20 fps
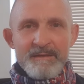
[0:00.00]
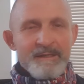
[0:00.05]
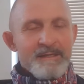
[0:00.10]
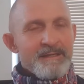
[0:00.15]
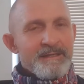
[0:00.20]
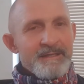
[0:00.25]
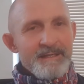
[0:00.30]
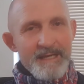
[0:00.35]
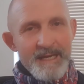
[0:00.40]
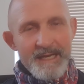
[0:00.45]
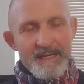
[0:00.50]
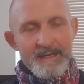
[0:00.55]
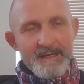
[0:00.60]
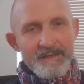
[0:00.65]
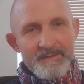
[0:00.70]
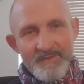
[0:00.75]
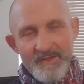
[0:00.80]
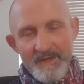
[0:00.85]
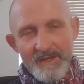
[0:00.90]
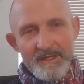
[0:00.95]
And again, I
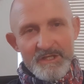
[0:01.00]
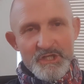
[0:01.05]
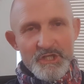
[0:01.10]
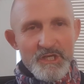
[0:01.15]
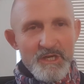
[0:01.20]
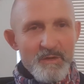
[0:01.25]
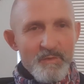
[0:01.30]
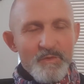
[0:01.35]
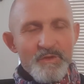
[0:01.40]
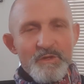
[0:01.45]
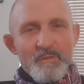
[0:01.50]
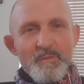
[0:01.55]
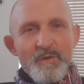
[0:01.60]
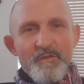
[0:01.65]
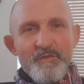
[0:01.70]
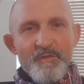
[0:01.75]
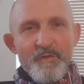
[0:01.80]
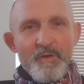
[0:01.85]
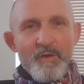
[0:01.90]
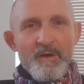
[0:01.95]
think I shared with you
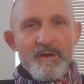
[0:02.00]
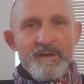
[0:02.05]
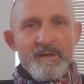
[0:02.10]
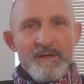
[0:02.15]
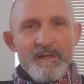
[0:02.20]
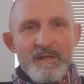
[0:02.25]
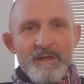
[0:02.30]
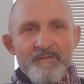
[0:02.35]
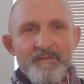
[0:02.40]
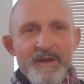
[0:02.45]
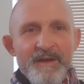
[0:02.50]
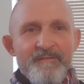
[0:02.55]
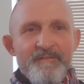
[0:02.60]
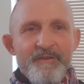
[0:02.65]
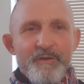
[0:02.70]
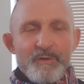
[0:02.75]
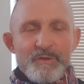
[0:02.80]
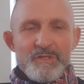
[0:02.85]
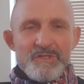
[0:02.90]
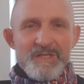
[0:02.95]
before, if I
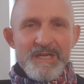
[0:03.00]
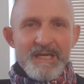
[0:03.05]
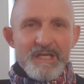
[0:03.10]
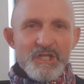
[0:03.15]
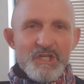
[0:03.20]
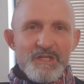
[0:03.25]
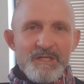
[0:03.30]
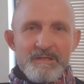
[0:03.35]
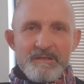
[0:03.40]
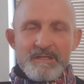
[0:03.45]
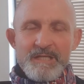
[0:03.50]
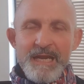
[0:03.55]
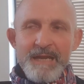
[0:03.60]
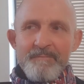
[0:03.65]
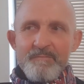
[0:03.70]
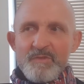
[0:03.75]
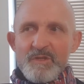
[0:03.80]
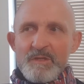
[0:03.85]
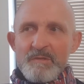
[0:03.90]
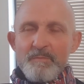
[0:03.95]
feel sexually
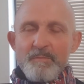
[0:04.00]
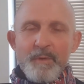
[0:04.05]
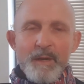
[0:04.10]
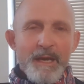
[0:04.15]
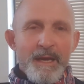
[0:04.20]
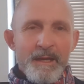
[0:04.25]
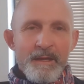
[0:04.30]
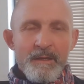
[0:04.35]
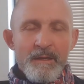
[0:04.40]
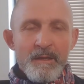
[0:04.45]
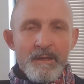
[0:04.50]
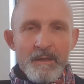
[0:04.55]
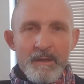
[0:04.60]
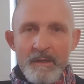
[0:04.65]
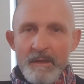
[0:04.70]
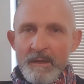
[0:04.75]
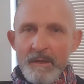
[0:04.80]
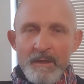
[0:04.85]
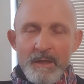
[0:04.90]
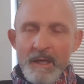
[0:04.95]
tempted by
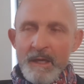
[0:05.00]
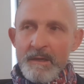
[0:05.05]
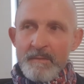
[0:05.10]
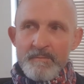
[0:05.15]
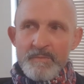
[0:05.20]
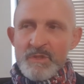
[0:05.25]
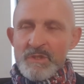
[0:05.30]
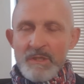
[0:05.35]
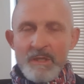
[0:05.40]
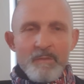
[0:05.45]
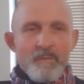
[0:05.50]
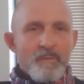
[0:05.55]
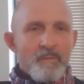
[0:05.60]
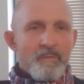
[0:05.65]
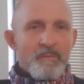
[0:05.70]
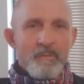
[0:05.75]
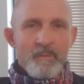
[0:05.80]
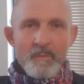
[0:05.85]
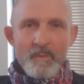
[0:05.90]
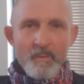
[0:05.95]
um,
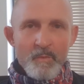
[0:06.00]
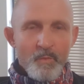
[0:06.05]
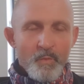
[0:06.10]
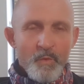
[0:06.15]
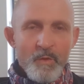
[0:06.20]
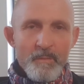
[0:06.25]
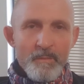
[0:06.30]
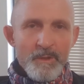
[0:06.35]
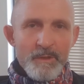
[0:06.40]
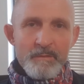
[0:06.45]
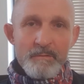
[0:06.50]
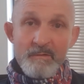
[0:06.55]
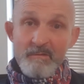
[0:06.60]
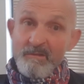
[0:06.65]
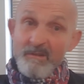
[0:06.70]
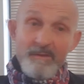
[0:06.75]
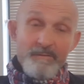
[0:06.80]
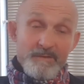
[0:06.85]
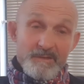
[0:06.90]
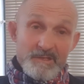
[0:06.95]
some woman
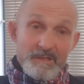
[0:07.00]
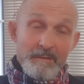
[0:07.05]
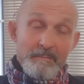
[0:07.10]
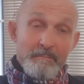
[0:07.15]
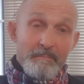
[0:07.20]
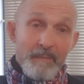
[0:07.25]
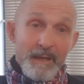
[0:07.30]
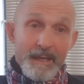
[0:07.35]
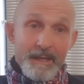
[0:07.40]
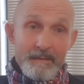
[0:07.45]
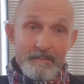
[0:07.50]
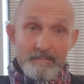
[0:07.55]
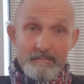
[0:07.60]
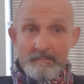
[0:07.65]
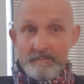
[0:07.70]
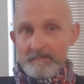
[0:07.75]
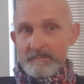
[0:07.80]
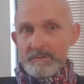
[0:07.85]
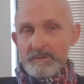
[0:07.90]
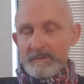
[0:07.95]
or even some man,
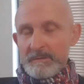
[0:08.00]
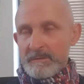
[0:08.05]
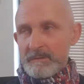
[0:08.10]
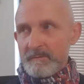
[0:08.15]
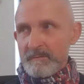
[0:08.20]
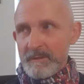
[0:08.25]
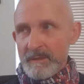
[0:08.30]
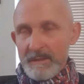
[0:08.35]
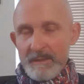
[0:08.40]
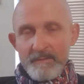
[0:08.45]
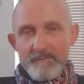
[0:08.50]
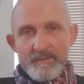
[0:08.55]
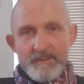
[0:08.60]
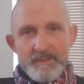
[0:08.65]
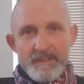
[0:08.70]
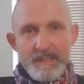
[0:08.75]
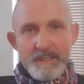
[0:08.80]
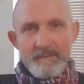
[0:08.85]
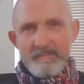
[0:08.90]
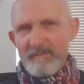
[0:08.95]
Jeez, I can't even
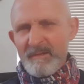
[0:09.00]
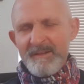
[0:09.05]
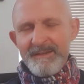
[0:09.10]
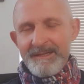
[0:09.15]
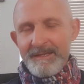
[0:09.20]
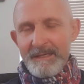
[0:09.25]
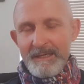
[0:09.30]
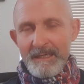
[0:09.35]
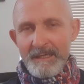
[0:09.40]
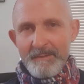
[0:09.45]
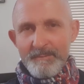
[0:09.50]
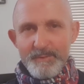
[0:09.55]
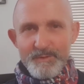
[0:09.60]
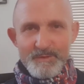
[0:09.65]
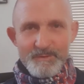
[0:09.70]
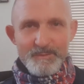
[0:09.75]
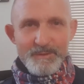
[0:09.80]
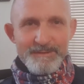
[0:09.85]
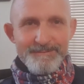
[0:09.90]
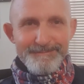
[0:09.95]
say that. Not that that
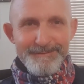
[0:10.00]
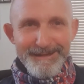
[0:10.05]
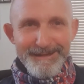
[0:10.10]
happens, but